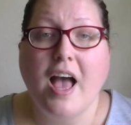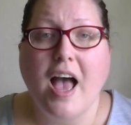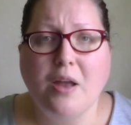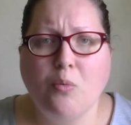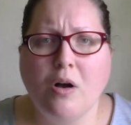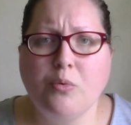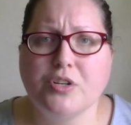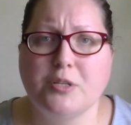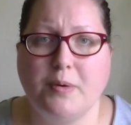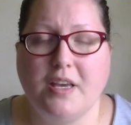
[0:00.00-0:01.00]
And while we're
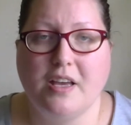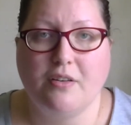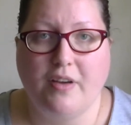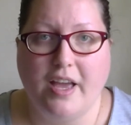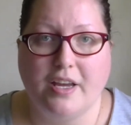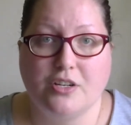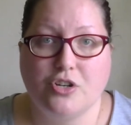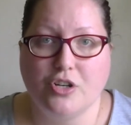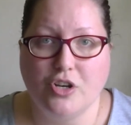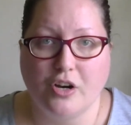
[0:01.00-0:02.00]
speaking of age,
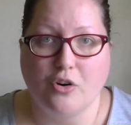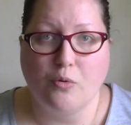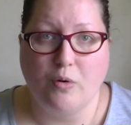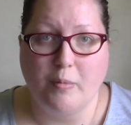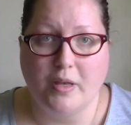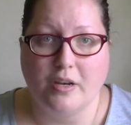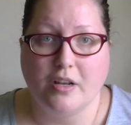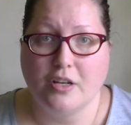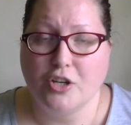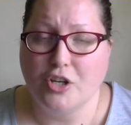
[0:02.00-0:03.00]
younger women,
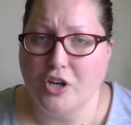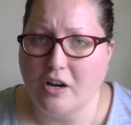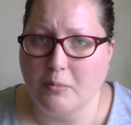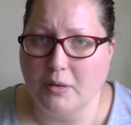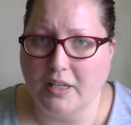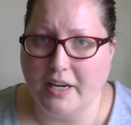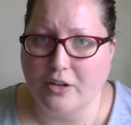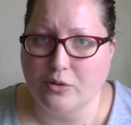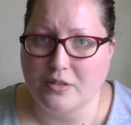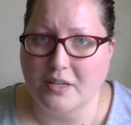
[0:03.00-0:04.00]
young
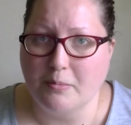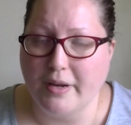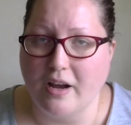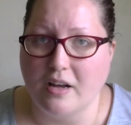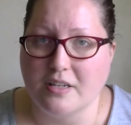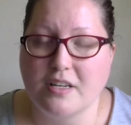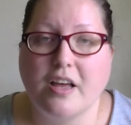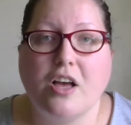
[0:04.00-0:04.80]
millennials and beyond,